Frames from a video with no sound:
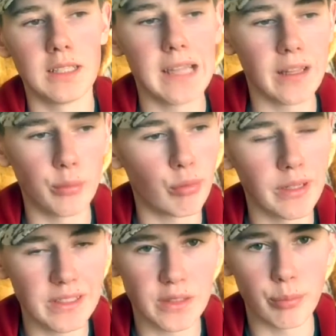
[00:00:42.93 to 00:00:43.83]
Tyler
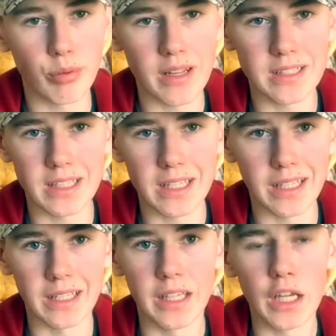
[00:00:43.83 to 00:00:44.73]
Brinks, the
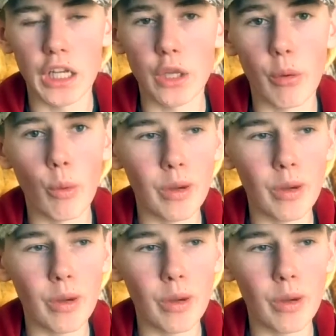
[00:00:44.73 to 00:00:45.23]
president, Noah